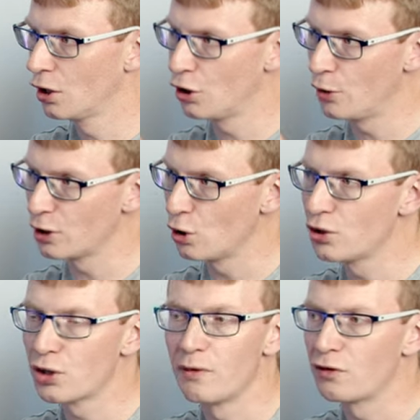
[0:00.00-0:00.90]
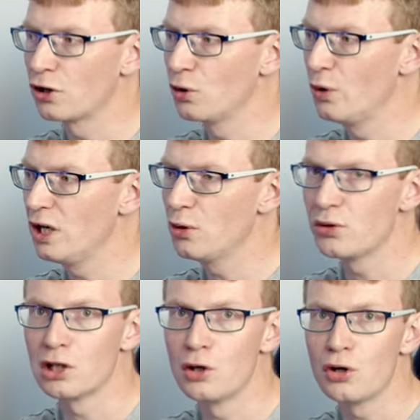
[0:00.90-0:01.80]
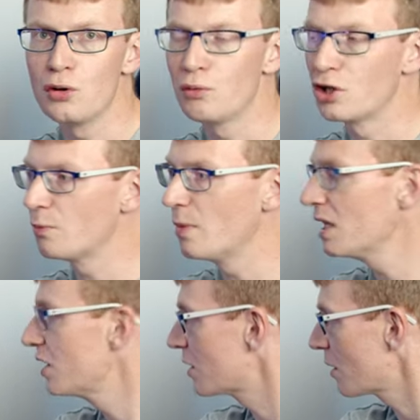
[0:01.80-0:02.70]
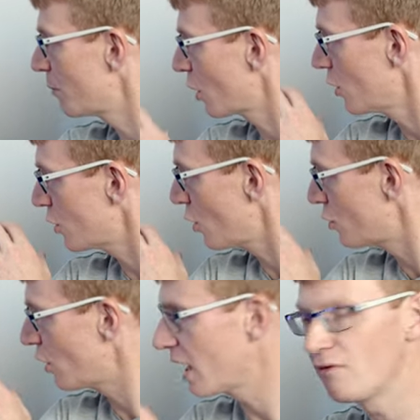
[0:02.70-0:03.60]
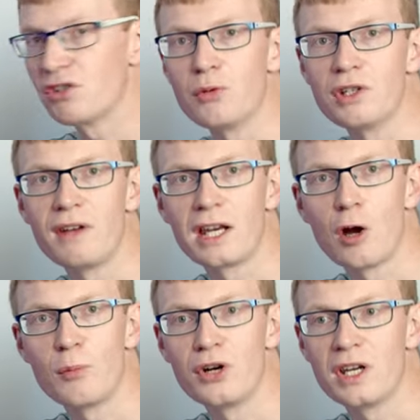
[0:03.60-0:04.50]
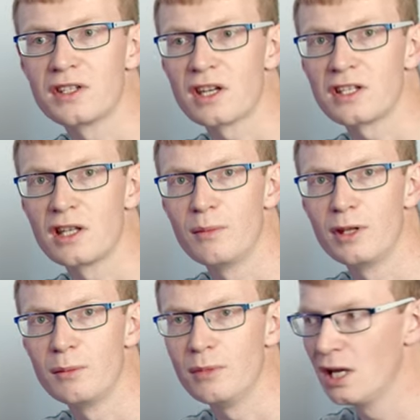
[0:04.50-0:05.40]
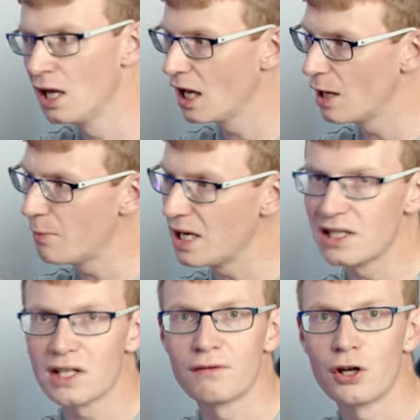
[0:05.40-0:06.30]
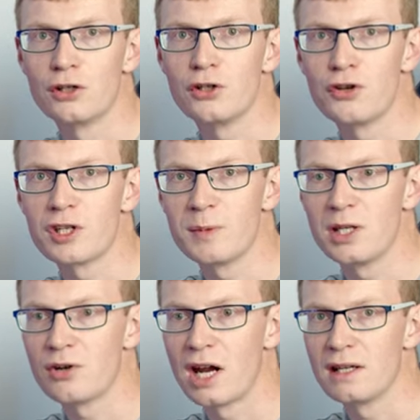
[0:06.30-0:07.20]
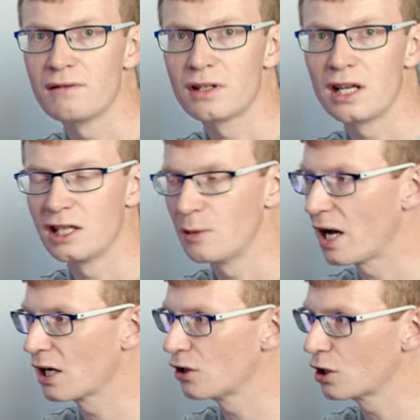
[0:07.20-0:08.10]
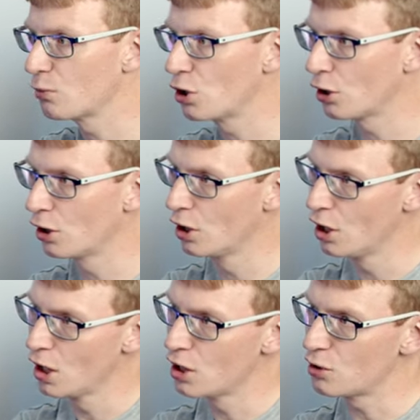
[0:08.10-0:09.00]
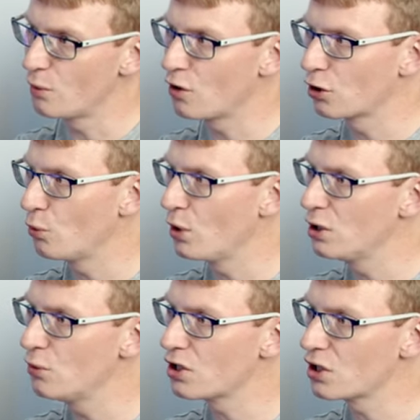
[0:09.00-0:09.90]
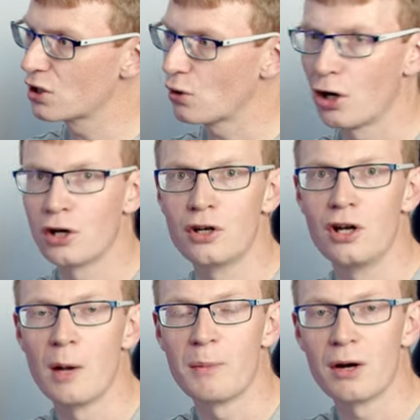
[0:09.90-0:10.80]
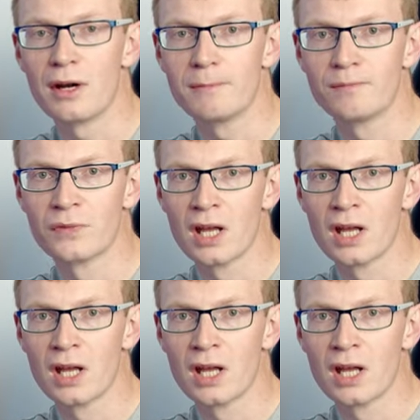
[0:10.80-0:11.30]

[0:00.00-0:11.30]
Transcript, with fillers: There we go, so we've got the Windows logo, which means because our drives don't have any operating system in them, it means it's found the USB drive in the back of the computer. So we've got the Windows installer appearing.